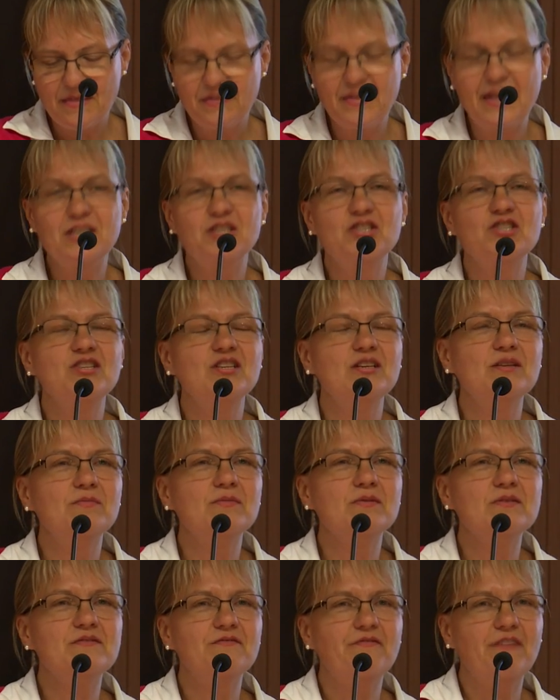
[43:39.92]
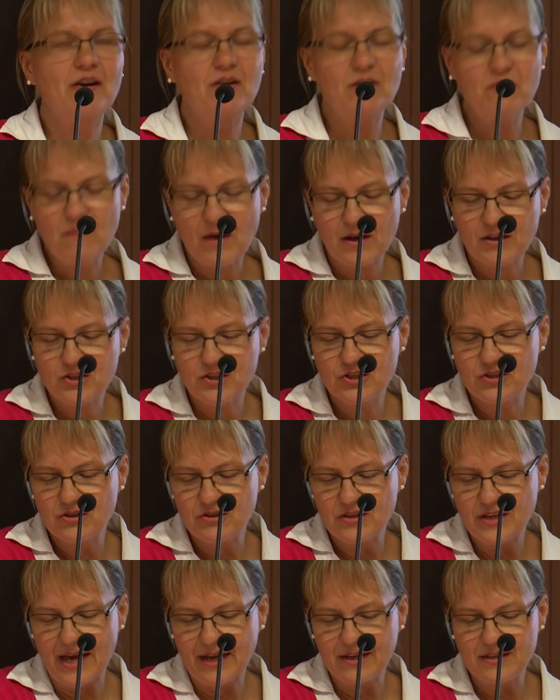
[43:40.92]
that she was very much
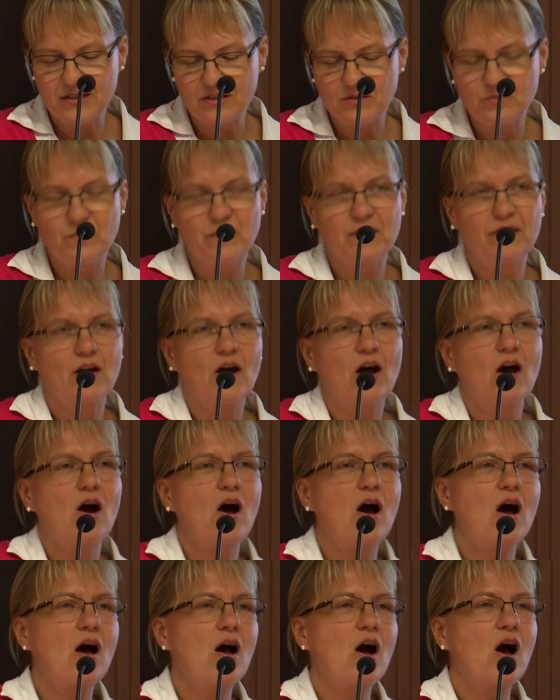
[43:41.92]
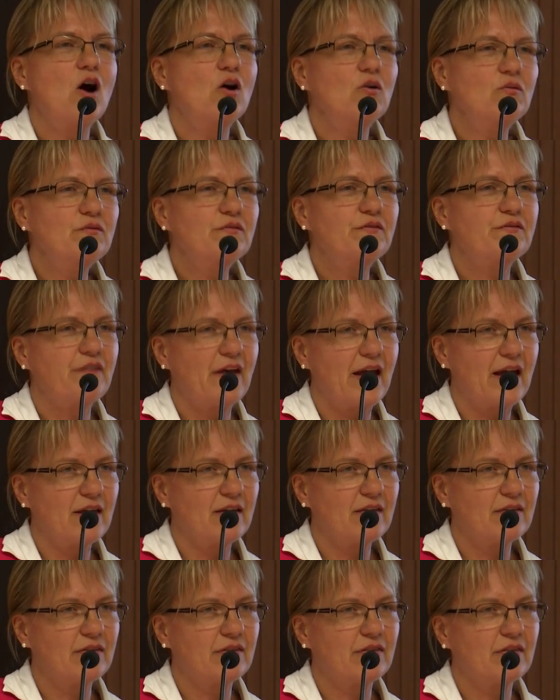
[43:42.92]
connected with her own
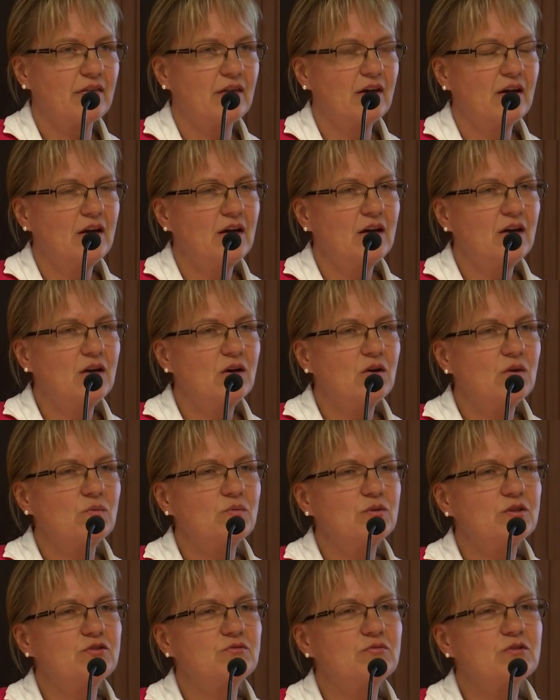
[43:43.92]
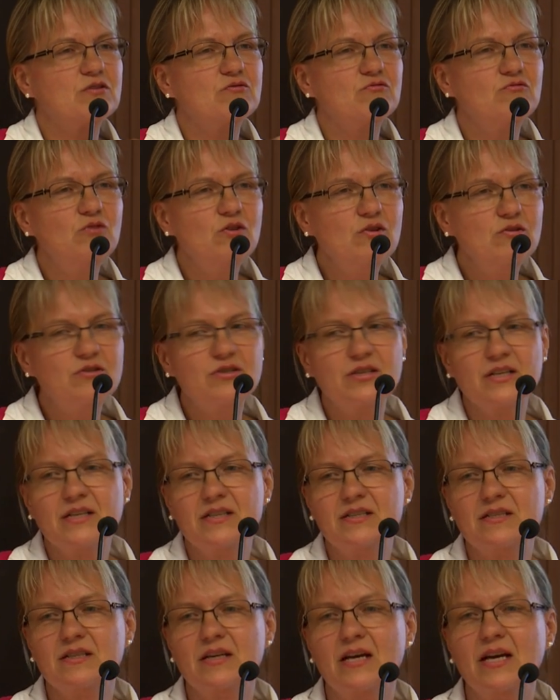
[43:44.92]
faith, which was
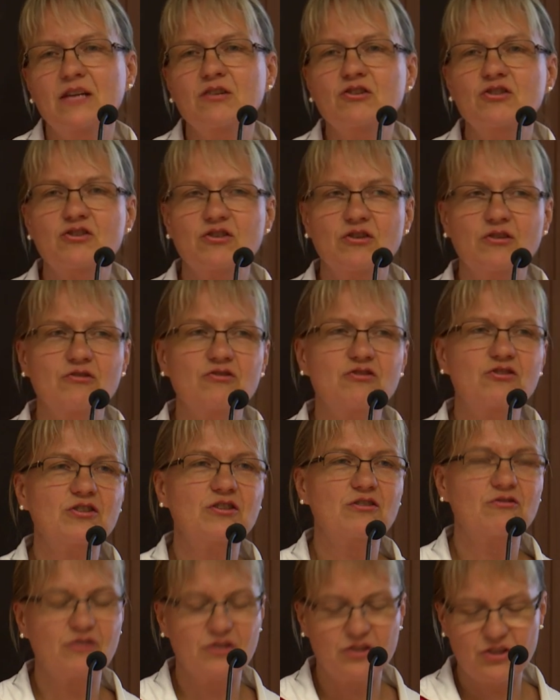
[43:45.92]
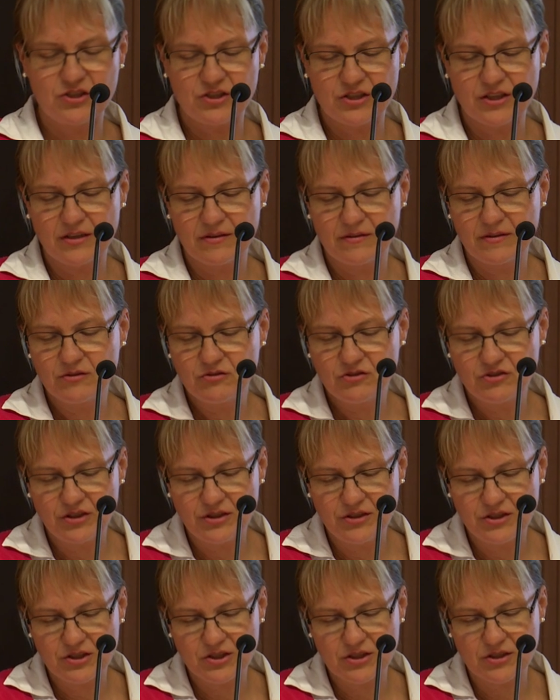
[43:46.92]
rooted in Jewish Christian
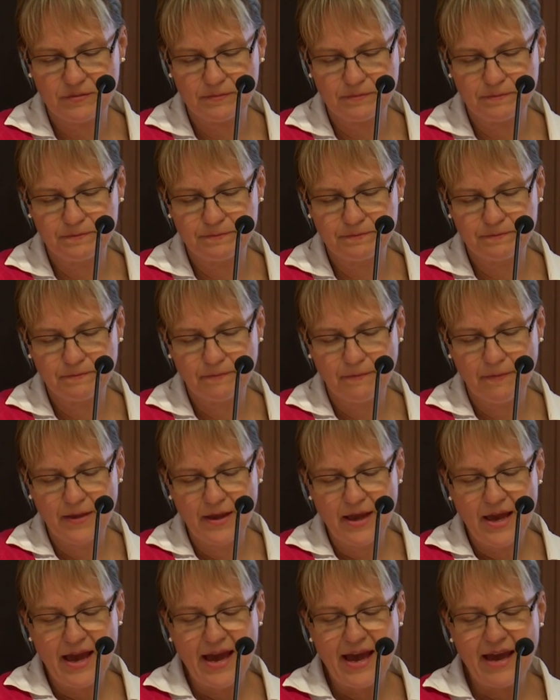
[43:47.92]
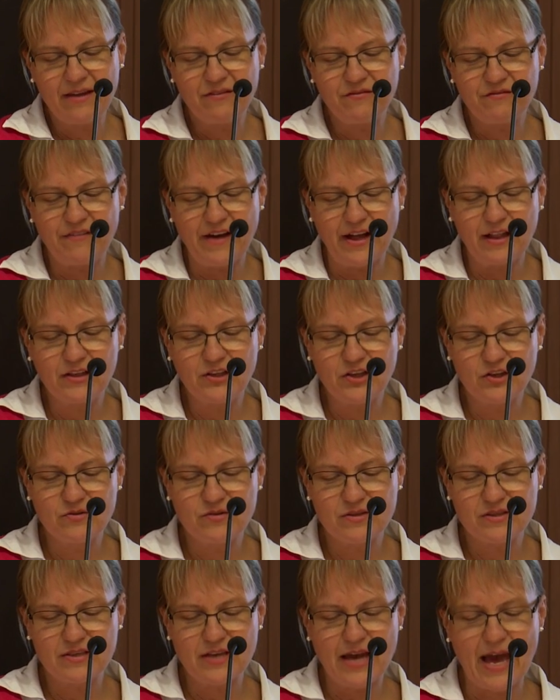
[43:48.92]
tradition, in
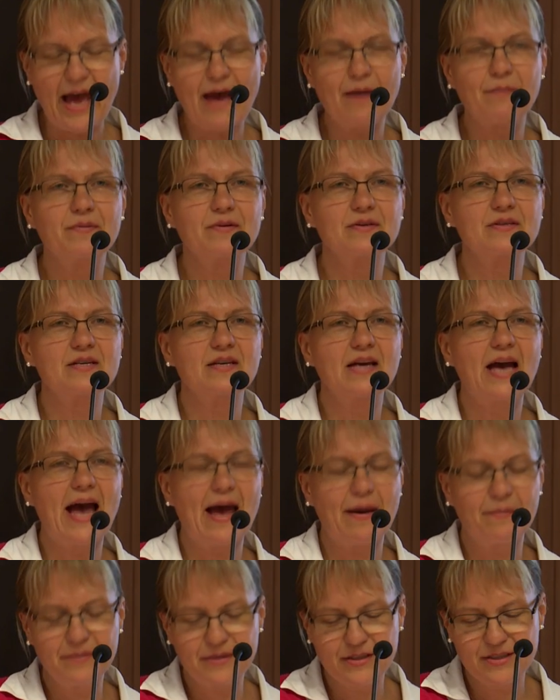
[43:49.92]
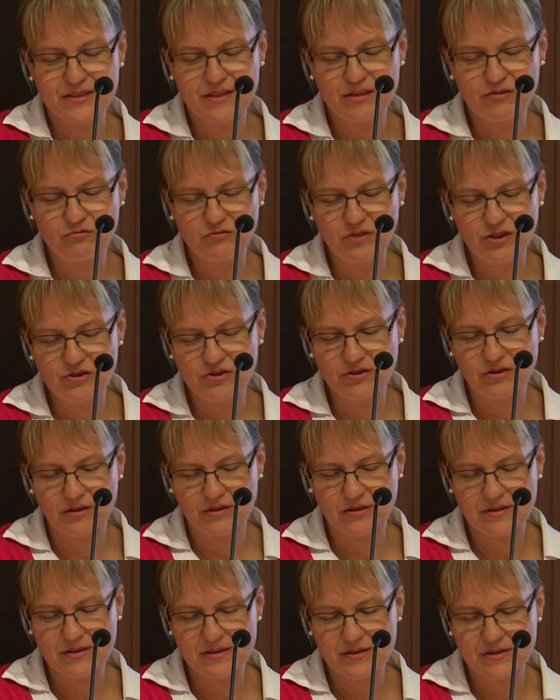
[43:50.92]
values, habits, and
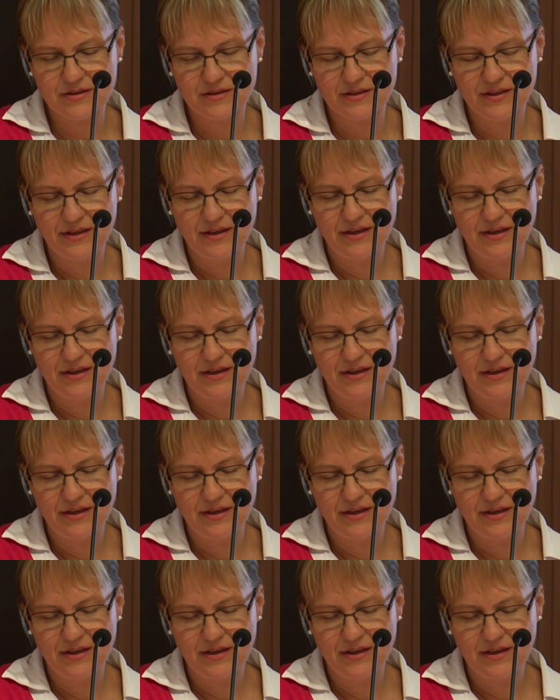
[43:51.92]
rituals.